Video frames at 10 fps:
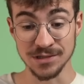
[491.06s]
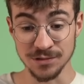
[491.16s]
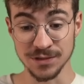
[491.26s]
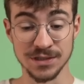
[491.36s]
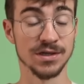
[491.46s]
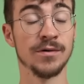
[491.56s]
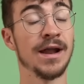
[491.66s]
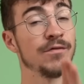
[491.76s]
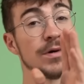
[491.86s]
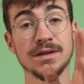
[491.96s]
all to do. And
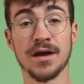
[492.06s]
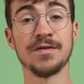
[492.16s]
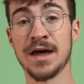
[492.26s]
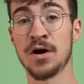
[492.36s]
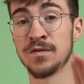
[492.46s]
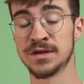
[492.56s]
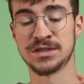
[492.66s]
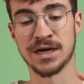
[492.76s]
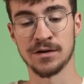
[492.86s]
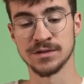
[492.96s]
I've already done that on this
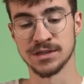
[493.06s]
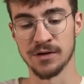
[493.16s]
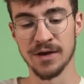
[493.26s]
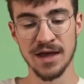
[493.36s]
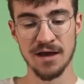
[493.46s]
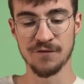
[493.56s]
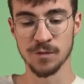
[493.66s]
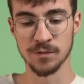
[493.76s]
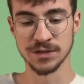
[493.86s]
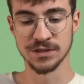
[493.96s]
channel, so if you
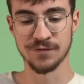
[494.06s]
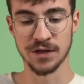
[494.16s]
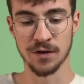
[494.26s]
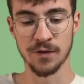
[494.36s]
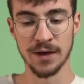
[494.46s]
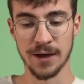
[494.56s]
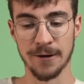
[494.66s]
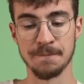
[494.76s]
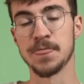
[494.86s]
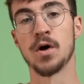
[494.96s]
wanna watch a video
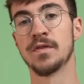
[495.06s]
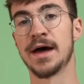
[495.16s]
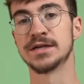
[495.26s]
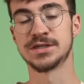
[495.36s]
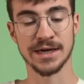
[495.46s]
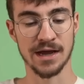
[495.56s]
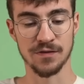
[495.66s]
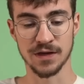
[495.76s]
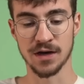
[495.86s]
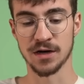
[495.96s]
um, on that, check out
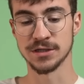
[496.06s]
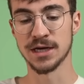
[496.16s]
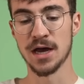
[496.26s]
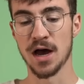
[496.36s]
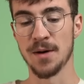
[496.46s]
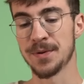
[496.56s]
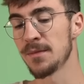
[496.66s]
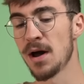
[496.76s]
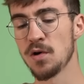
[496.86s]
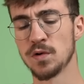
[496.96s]
the card. Um, but I
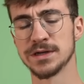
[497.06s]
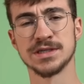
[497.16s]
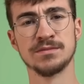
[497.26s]
might order some